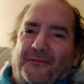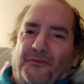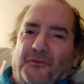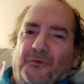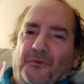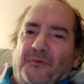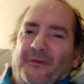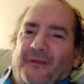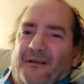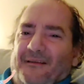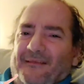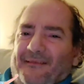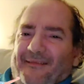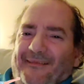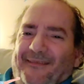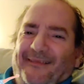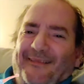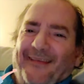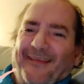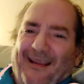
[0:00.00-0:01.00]
to its
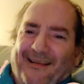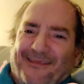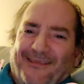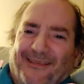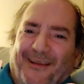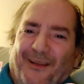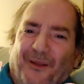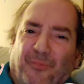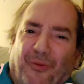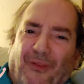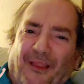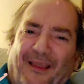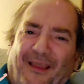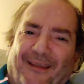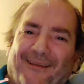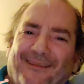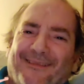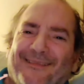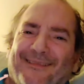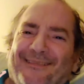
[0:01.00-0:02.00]
nesting
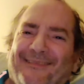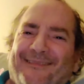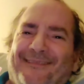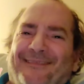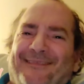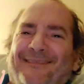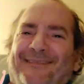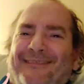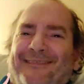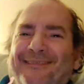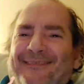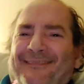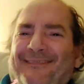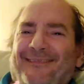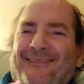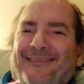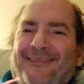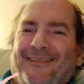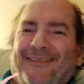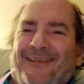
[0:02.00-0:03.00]
place?
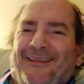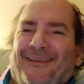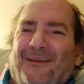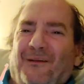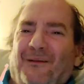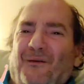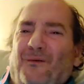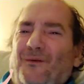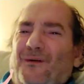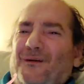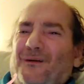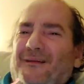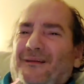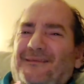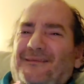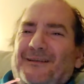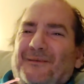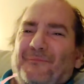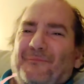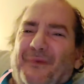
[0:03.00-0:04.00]
Or
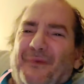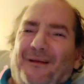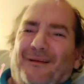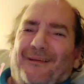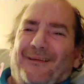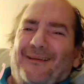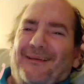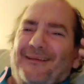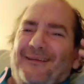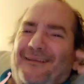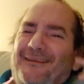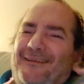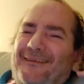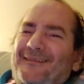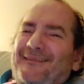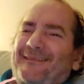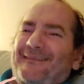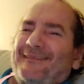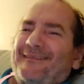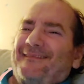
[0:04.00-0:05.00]
is it merely
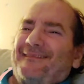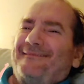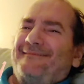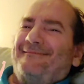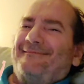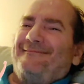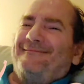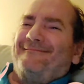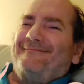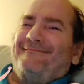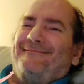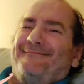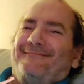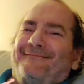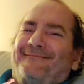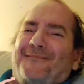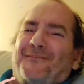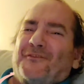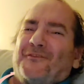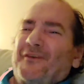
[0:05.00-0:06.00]
just
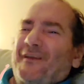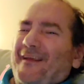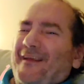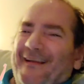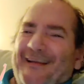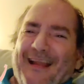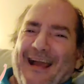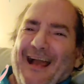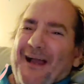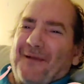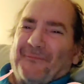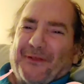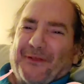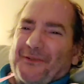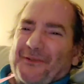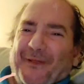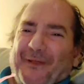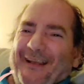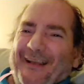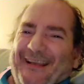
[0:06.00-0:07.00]

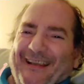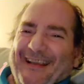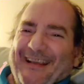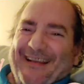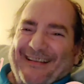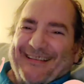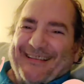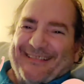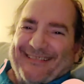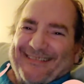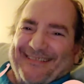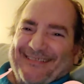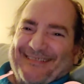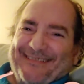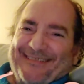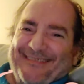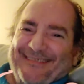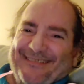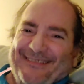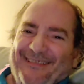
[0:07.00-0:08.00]
trigonometry again,
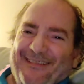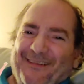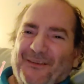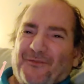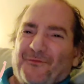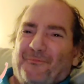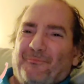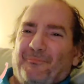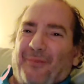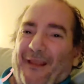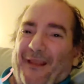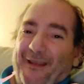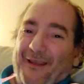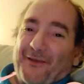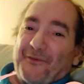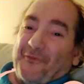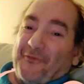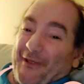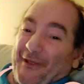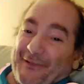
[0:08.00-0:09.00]

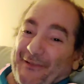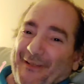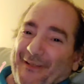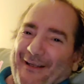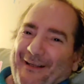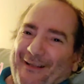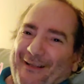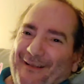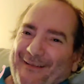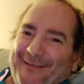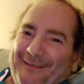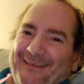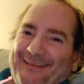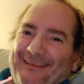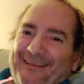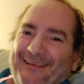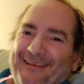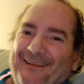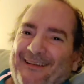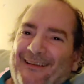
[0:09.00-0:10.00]
playing tricks on us?
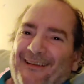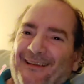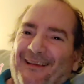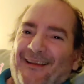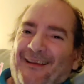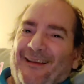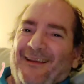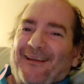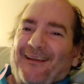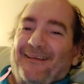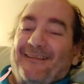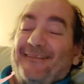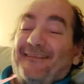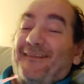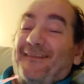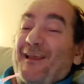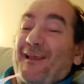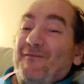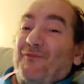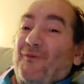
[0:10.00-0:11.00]
Is
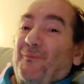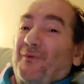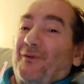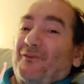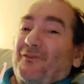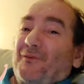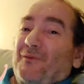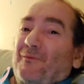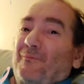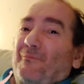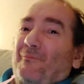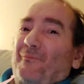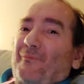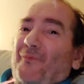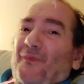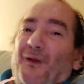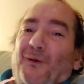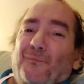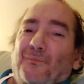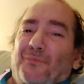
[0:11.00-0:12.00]
life a bunch of
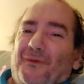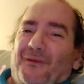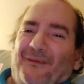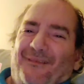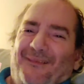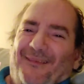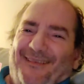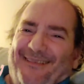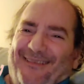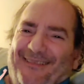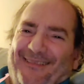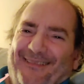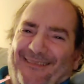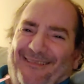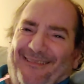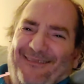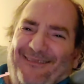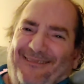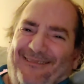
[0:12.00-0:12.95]
numbers and